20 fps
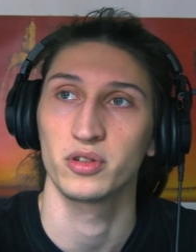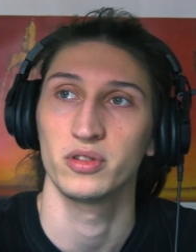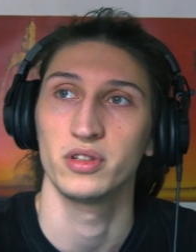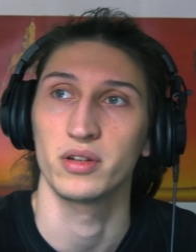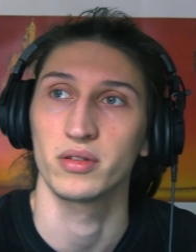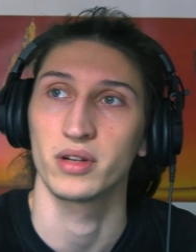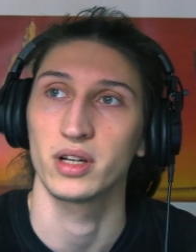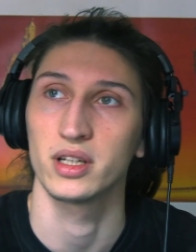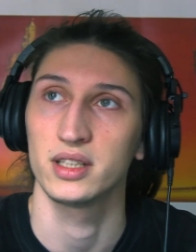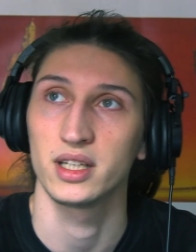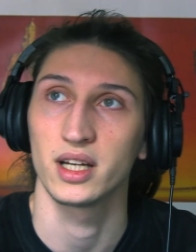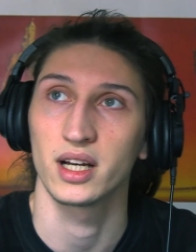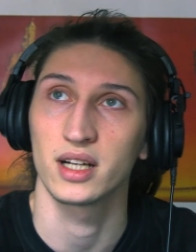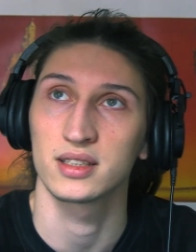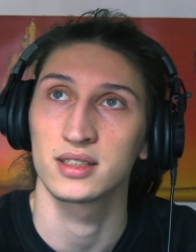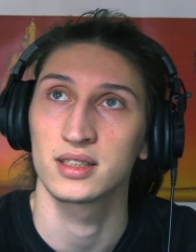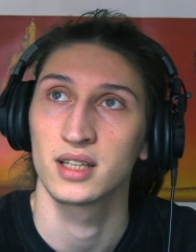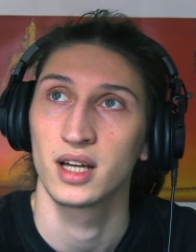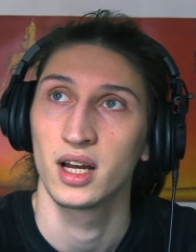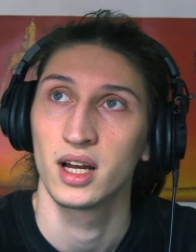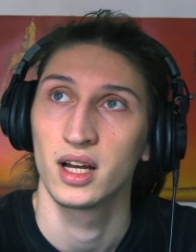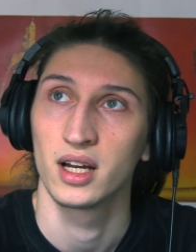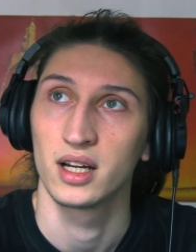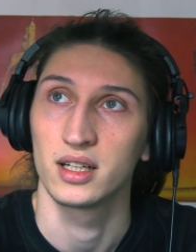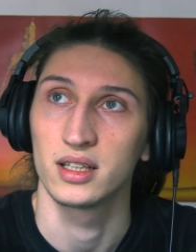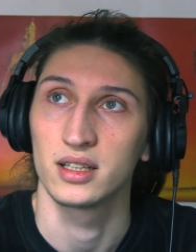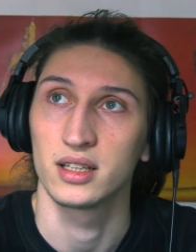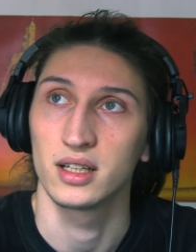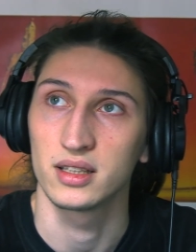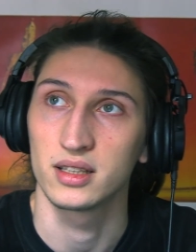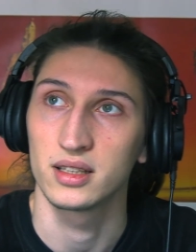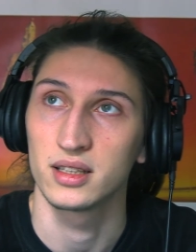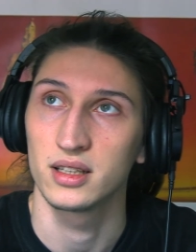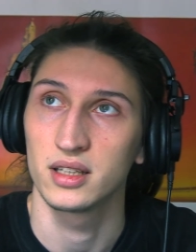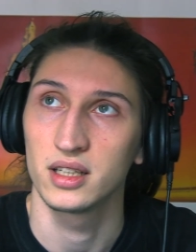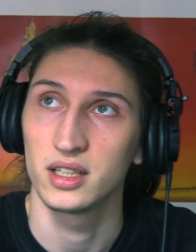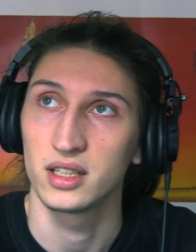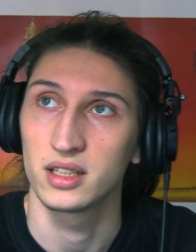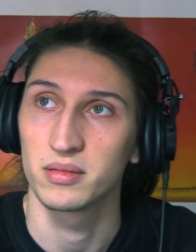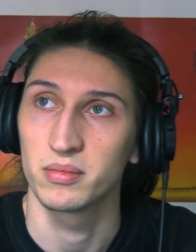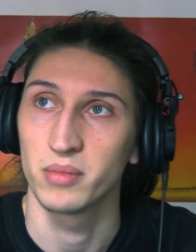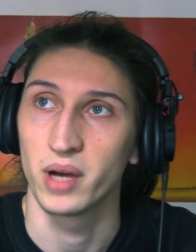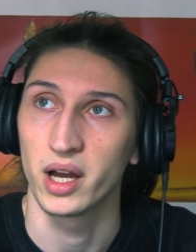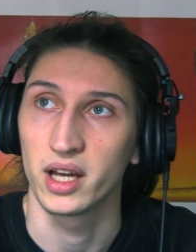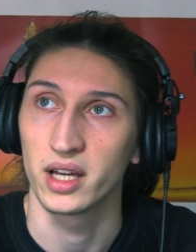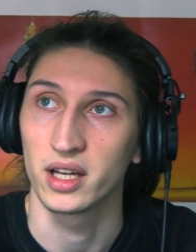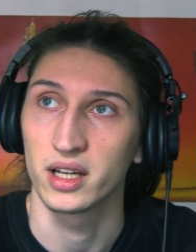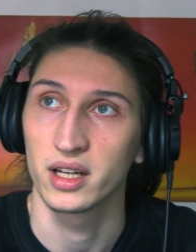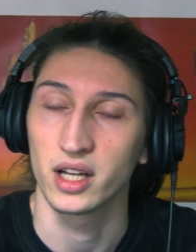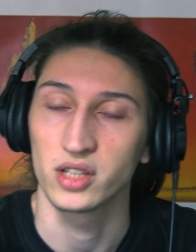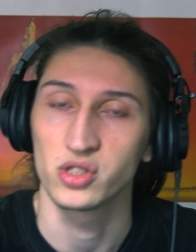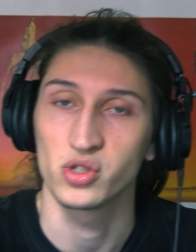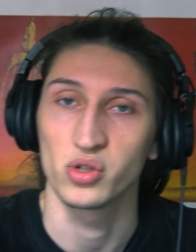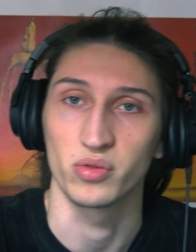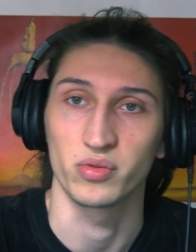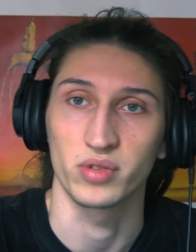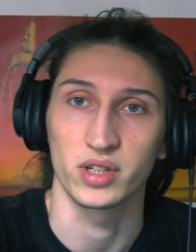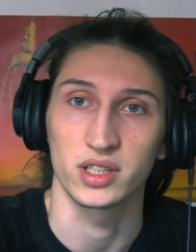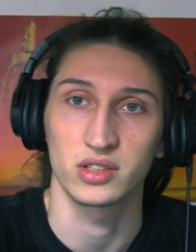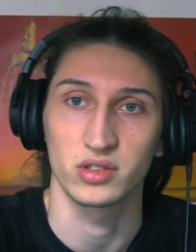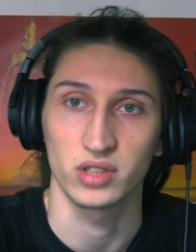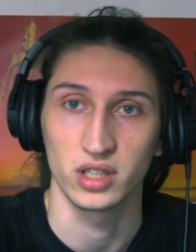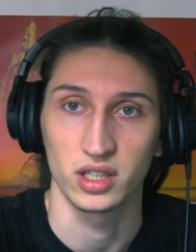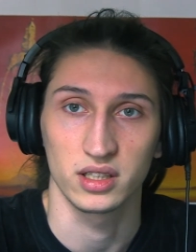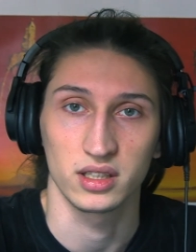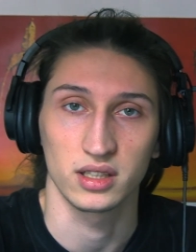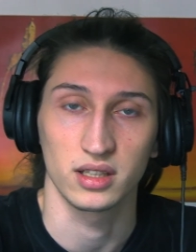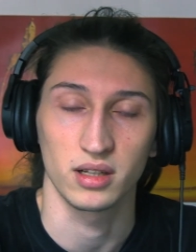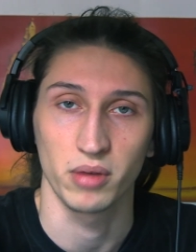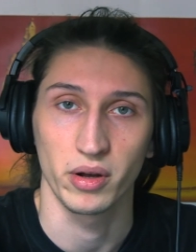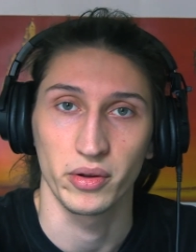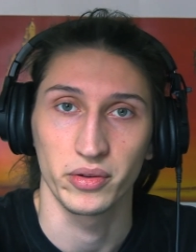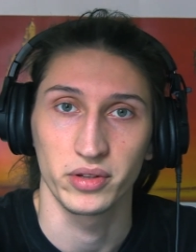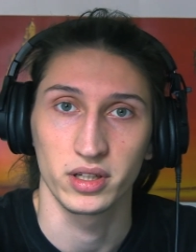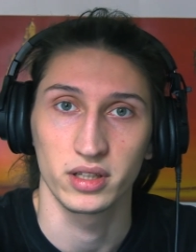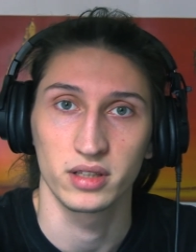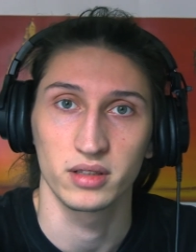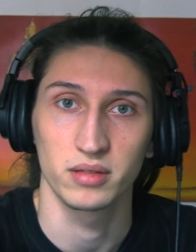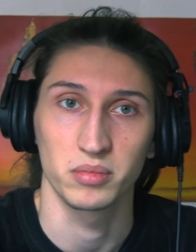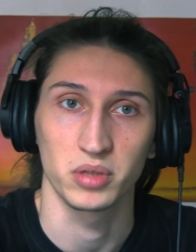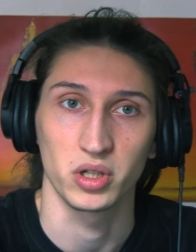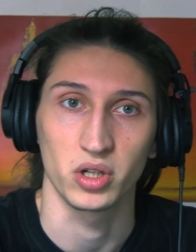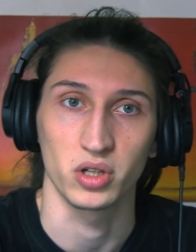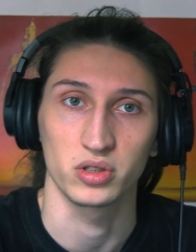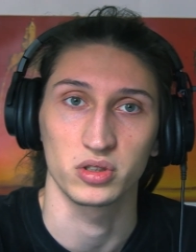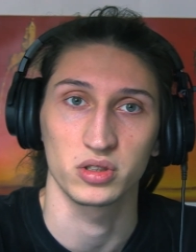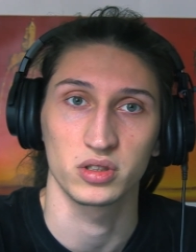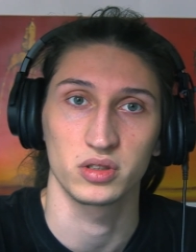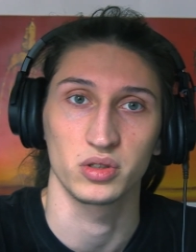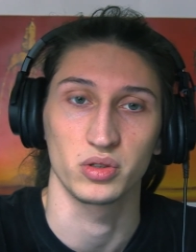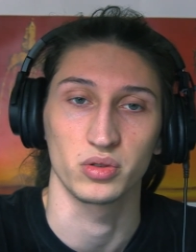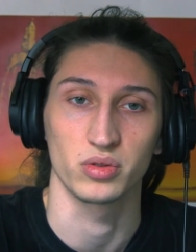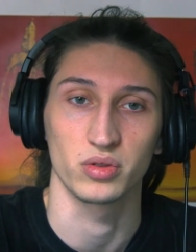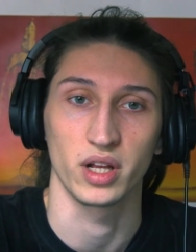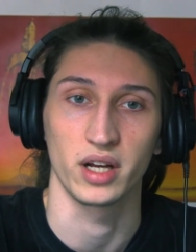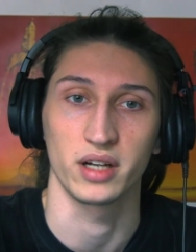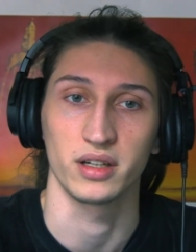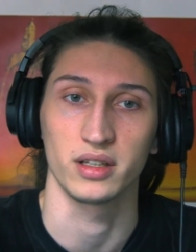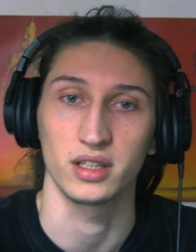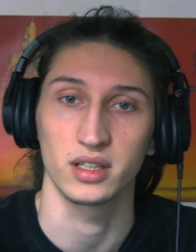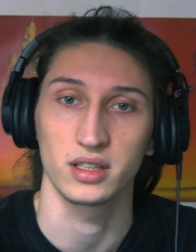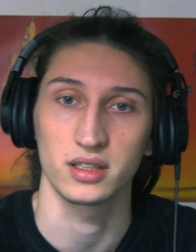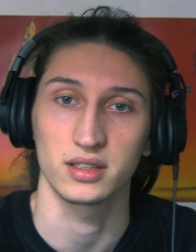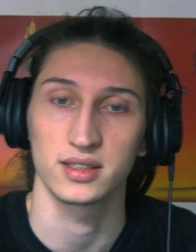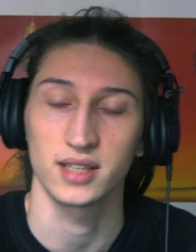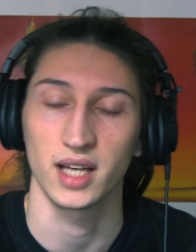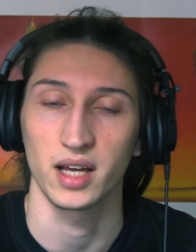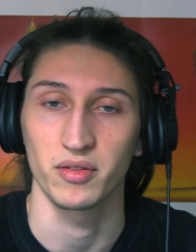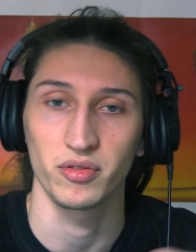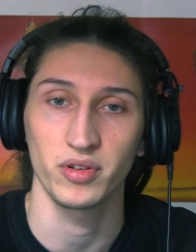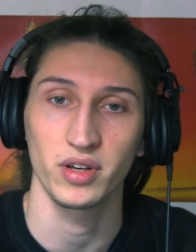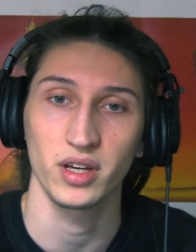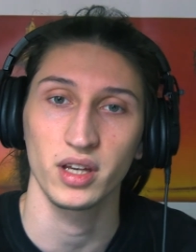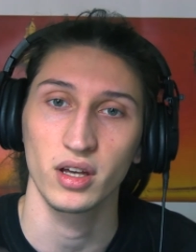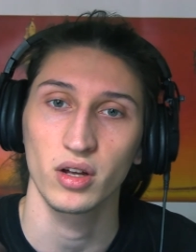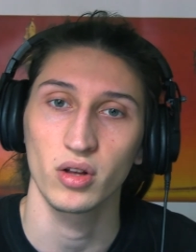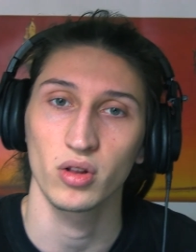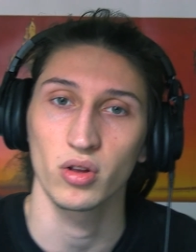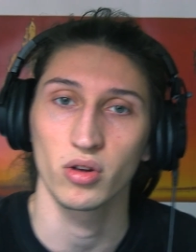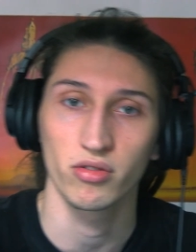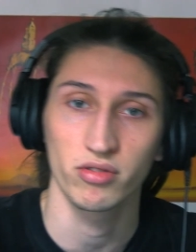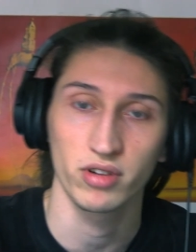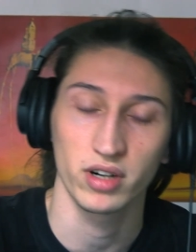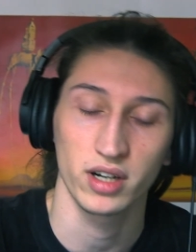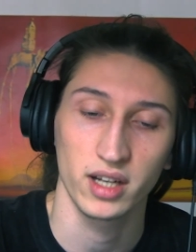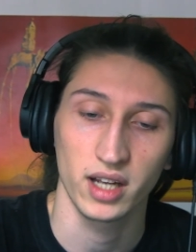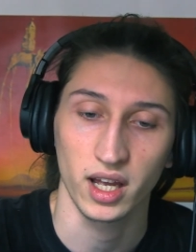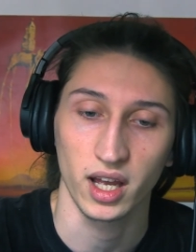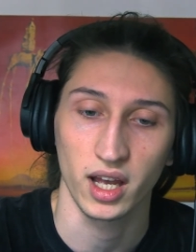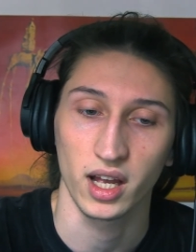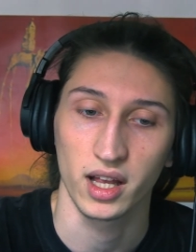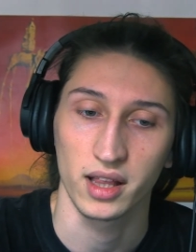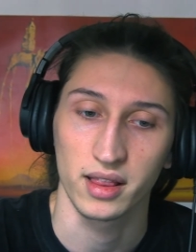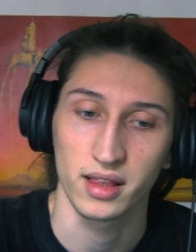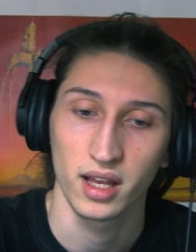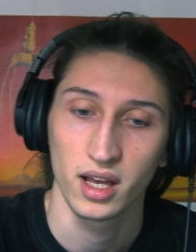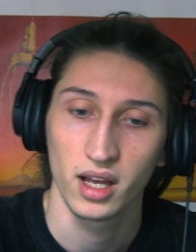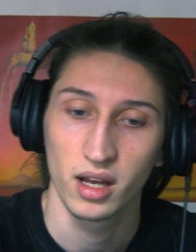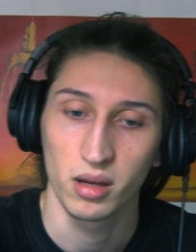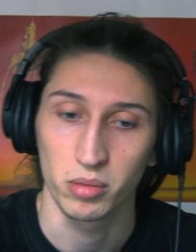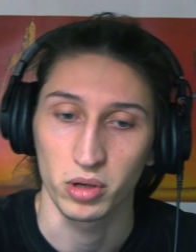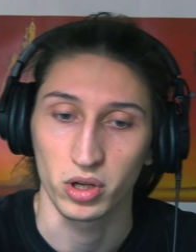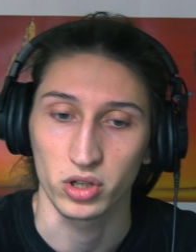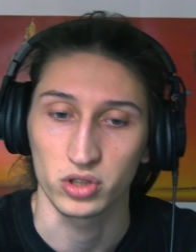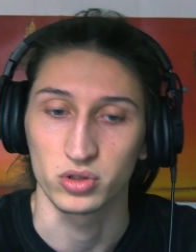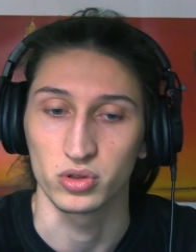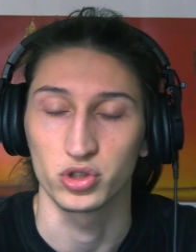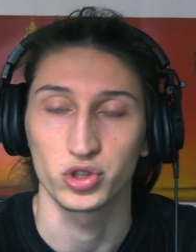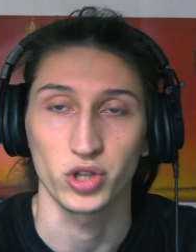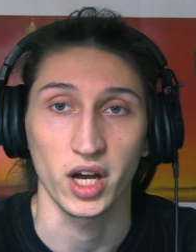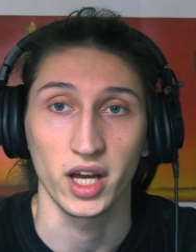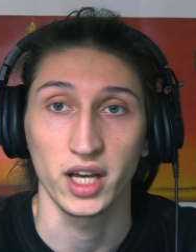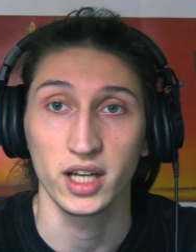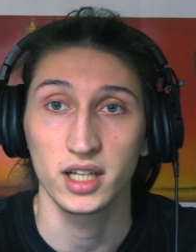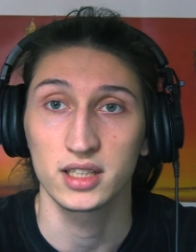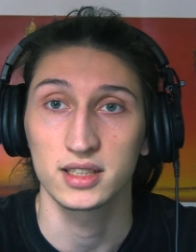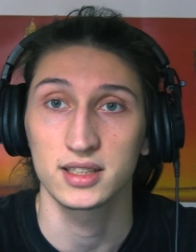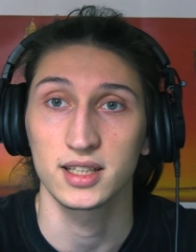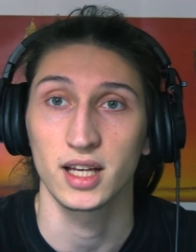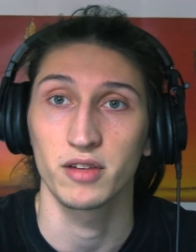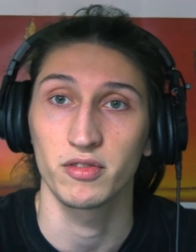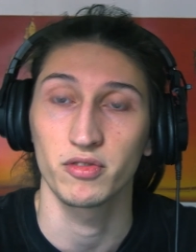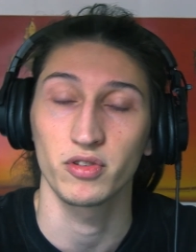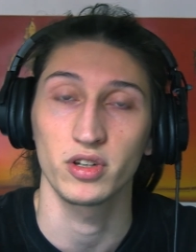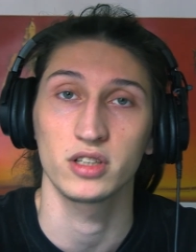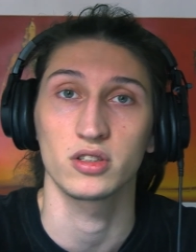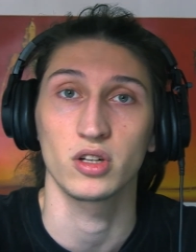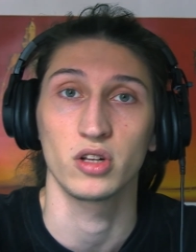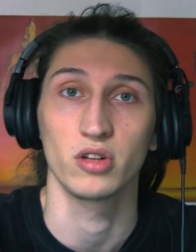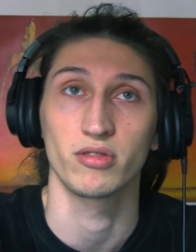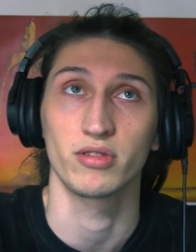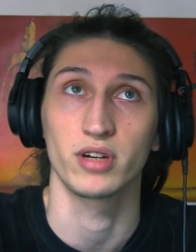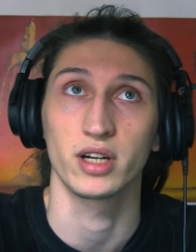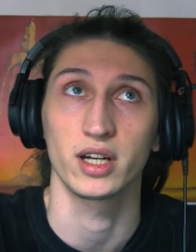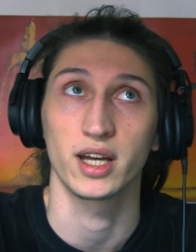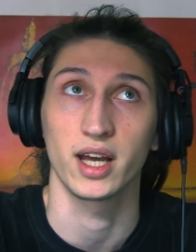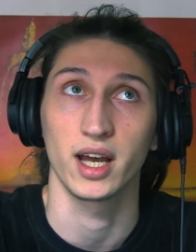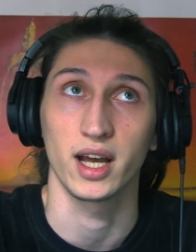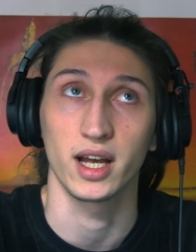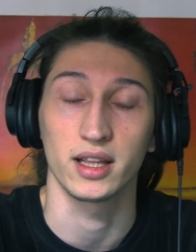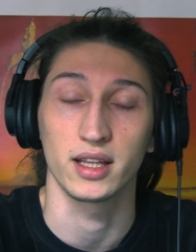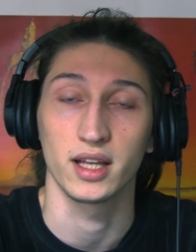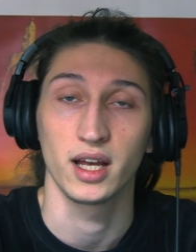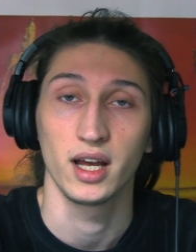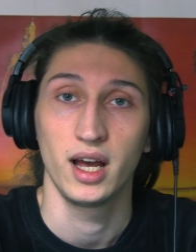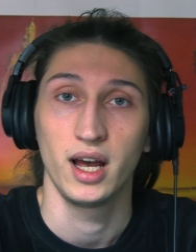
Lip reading: your ideas, it may get you frustrated about it because you're learning the same thing all over again, because you're trying the same things all over again,